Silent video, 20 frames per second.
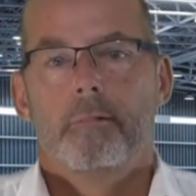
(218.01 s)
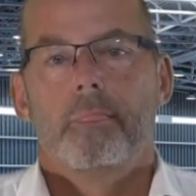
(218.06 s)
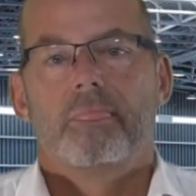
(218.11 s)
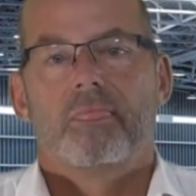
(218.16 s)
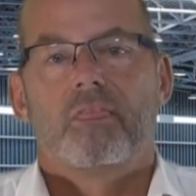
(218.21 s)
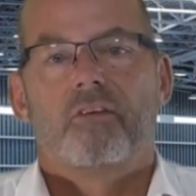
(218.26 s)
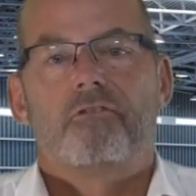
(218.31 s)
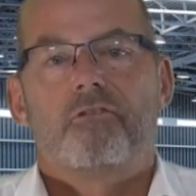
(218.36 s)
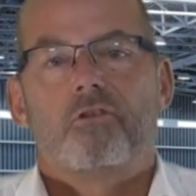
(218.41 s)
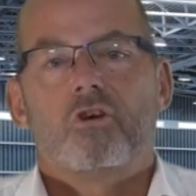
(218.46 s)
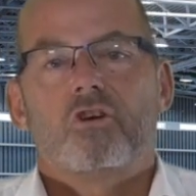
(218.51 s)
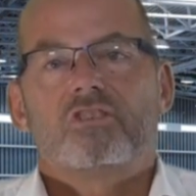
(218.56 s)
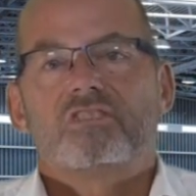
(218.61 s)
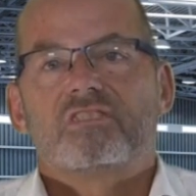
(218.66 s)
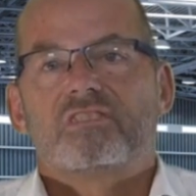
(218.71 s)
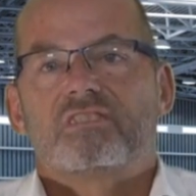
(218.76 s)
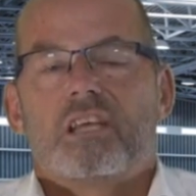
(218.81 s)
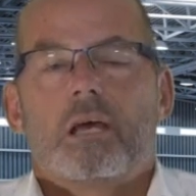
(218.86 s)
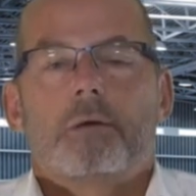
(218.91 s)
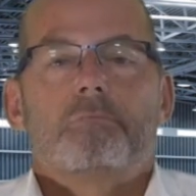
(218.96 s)
The first
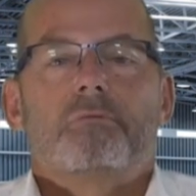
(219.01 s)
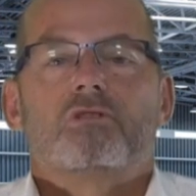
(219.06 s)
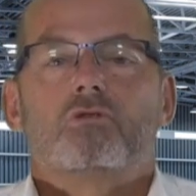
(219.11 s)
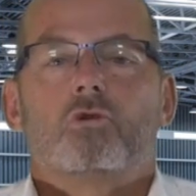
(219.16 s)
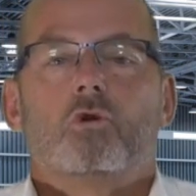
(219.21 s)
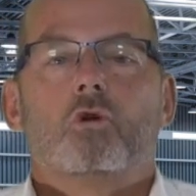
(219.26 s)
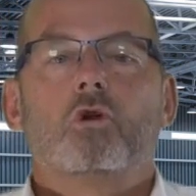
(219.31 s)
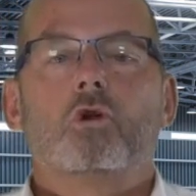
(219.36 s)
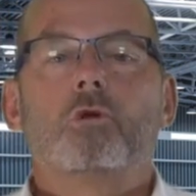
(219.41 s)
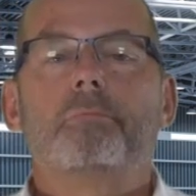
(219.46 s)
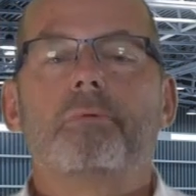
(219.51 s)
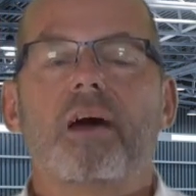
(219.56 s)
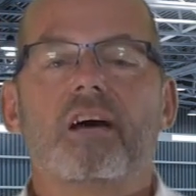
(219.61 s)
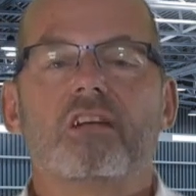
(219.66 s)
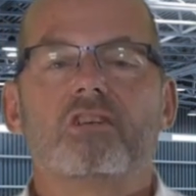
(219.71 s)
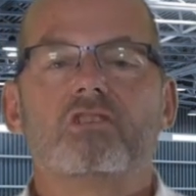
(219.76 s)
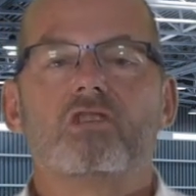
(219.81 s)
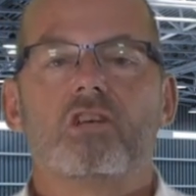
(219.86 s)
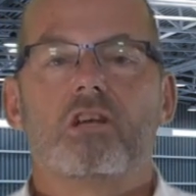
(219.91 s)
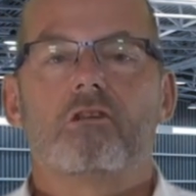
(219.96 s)
step is all
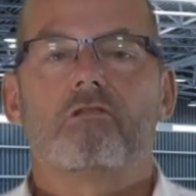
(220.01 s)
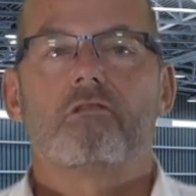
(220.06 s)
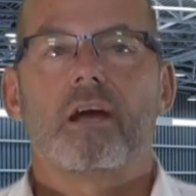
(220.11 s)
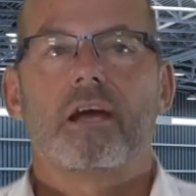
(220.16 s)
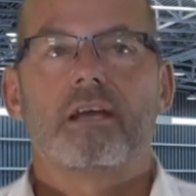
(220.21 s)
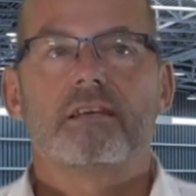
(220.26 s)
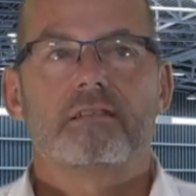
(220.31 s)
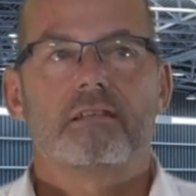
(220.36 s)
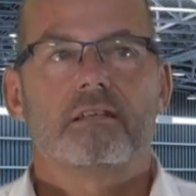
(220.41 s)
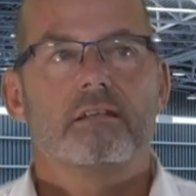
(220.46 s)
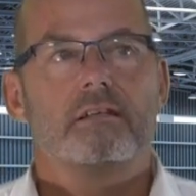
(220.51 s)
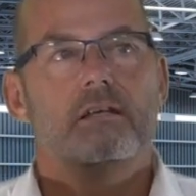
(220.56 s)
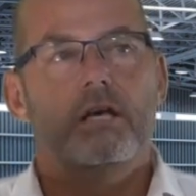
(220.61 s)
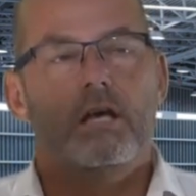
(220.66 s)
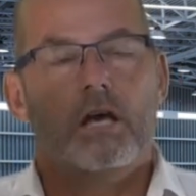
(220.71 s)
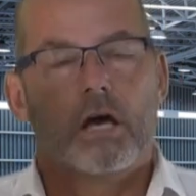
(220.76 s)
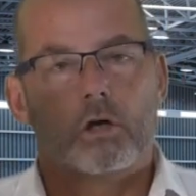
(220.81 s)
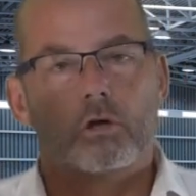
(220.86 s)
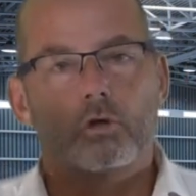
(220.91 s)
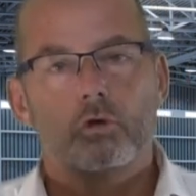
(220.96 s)
about generating
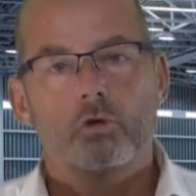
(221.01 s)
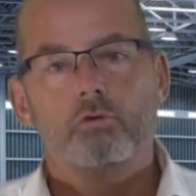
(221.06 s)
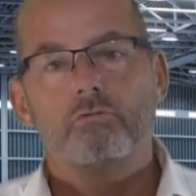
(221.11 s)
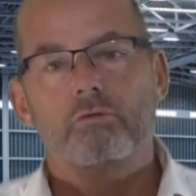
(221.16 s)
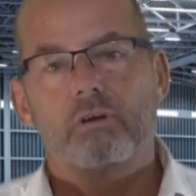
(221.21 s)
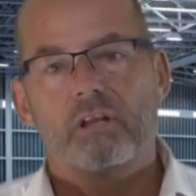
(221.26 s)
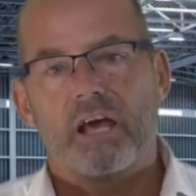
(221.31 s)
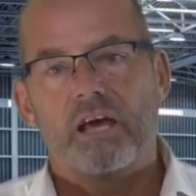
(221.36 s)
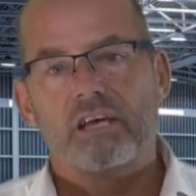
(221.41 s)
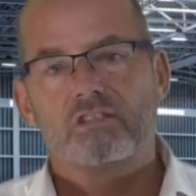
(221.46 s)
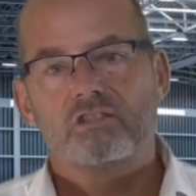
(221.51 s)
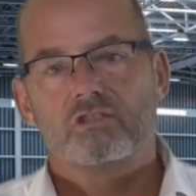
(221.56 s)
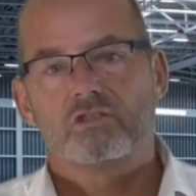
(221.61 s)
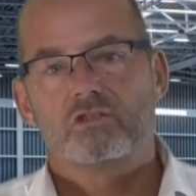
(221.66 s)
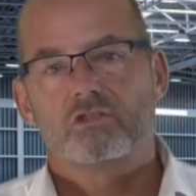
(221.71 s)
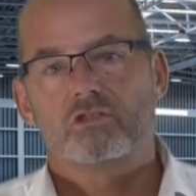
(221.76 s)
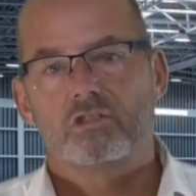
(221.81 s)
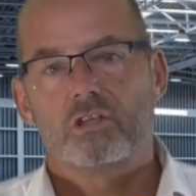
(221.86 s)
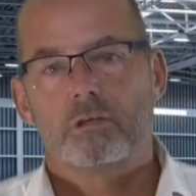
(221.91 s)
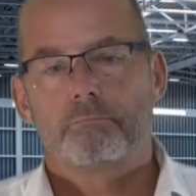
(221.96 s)
a good
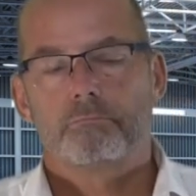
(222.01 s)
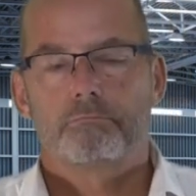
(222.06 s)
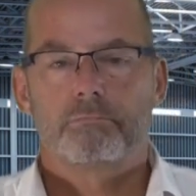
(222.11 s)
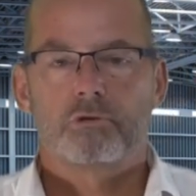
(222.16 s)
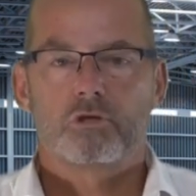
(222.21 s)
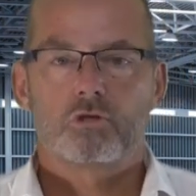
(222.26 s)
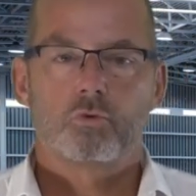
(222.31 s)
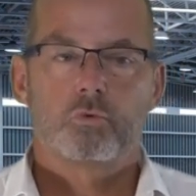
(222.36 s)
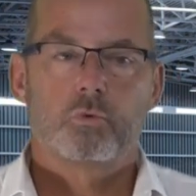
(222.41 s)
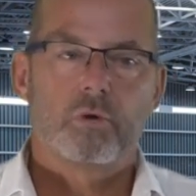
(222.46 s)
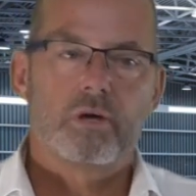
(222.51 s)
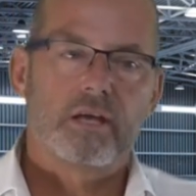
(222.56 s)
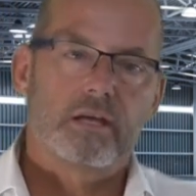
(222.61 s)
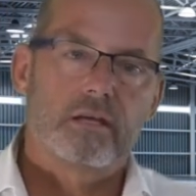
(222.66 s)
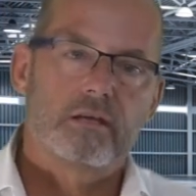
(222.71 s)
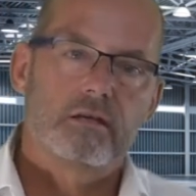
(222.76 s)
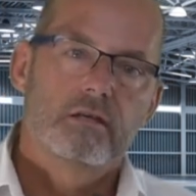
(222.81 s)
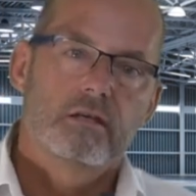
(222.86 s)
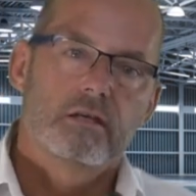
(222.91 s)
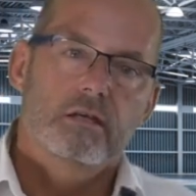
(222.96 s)
relationship
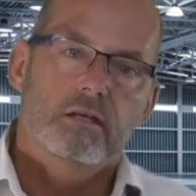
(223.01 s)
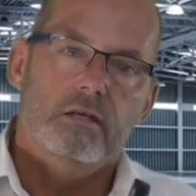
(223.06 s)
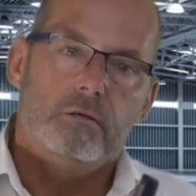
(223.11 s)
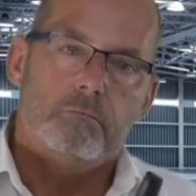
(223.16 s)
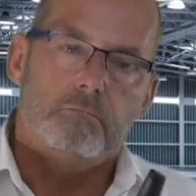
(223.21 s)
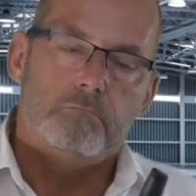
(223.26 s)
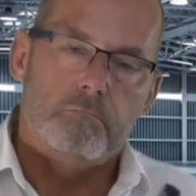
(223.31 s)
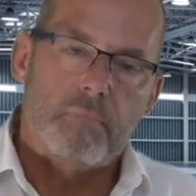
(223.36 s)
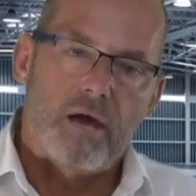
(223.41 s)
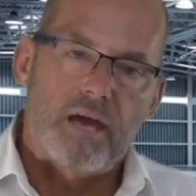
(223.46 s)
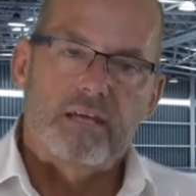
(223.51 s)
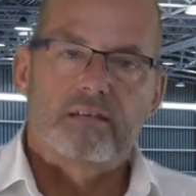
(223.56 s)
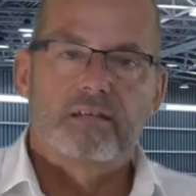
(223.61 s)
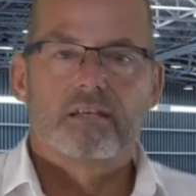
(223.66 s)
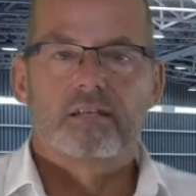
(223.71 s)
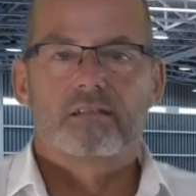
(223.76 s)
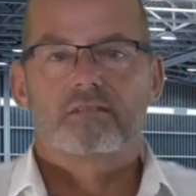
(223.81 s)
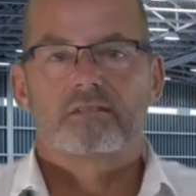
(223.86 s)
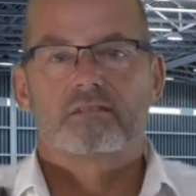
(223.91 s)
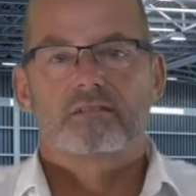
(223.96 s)
between
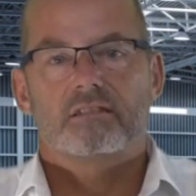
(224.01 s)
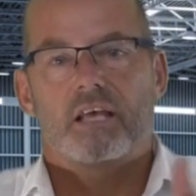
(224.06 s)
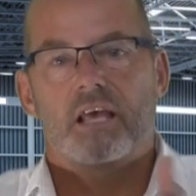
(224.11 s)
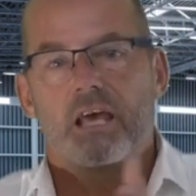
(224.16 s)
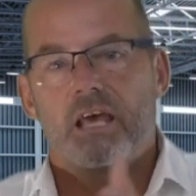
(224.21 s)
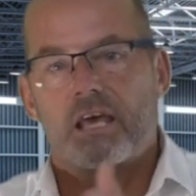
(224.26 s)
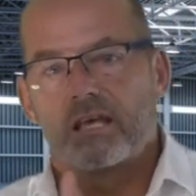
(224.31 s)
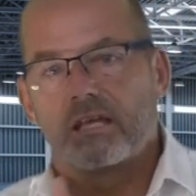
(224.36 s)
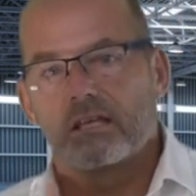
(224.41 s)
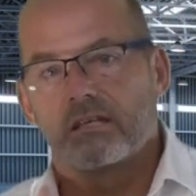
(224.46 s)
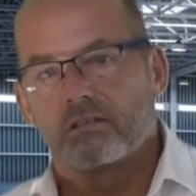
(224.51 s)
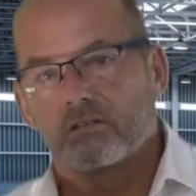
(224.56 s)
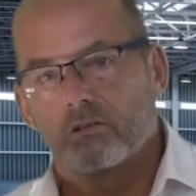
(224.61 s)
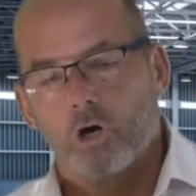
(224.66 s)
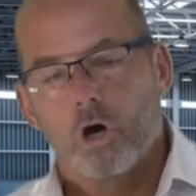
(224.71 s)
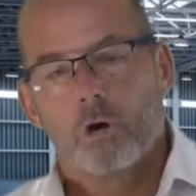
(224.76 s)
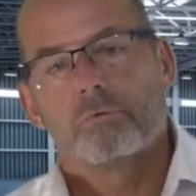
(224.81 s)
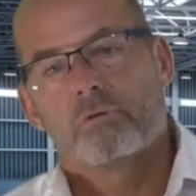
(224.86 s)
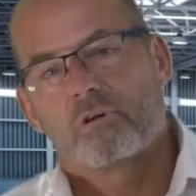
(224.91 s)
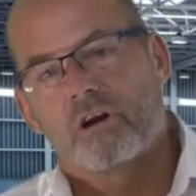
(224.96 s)
maintenance and
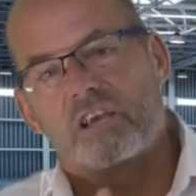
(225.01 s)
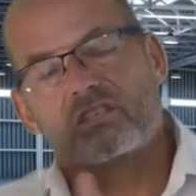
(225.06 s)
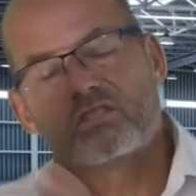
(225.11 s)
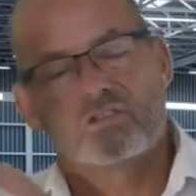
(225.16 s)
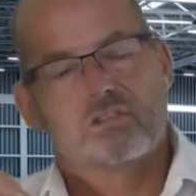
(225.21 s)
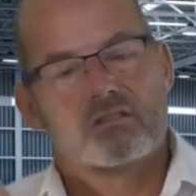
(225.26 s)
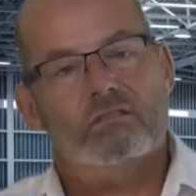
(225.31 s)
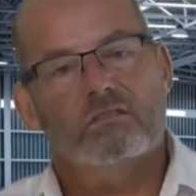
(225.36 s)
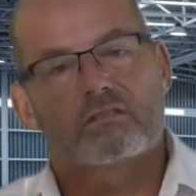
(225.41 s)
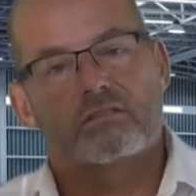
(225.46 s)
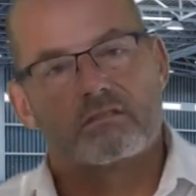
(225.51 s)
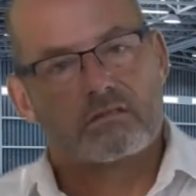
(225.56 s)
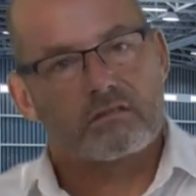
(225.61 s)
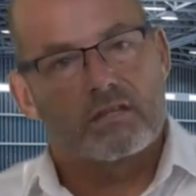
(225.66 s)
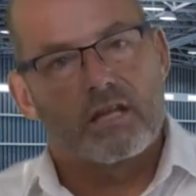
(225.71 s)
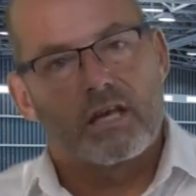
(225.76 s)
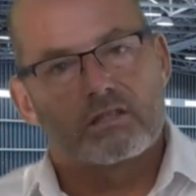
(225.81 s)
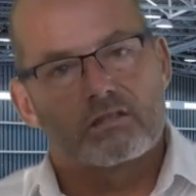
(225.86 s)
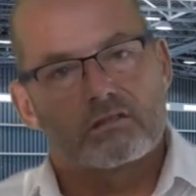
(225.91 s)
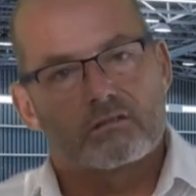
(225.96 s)

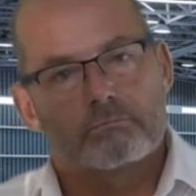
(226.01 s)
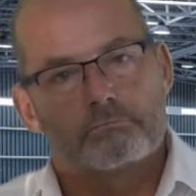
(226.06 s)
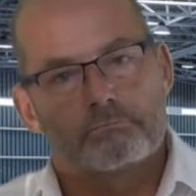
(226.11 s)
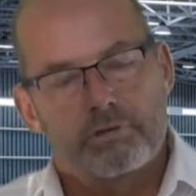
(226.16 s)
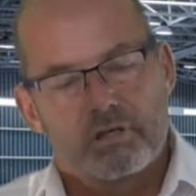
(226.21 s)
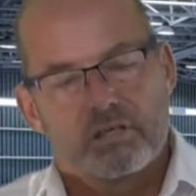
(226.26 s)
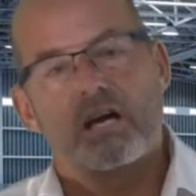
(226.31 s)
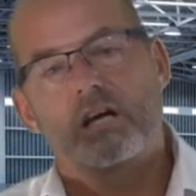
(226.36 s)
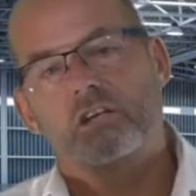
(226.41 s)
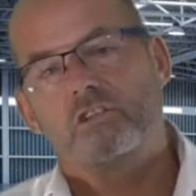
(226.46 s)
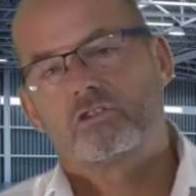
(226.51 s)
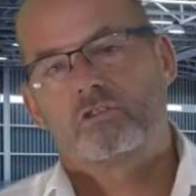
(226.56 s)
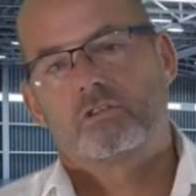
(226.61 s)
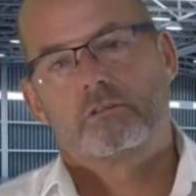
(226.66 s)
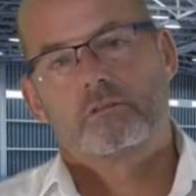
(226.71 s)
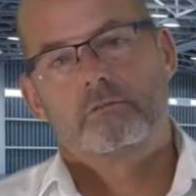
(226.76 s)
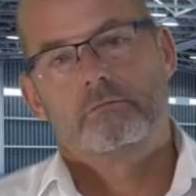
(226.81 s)
operations/production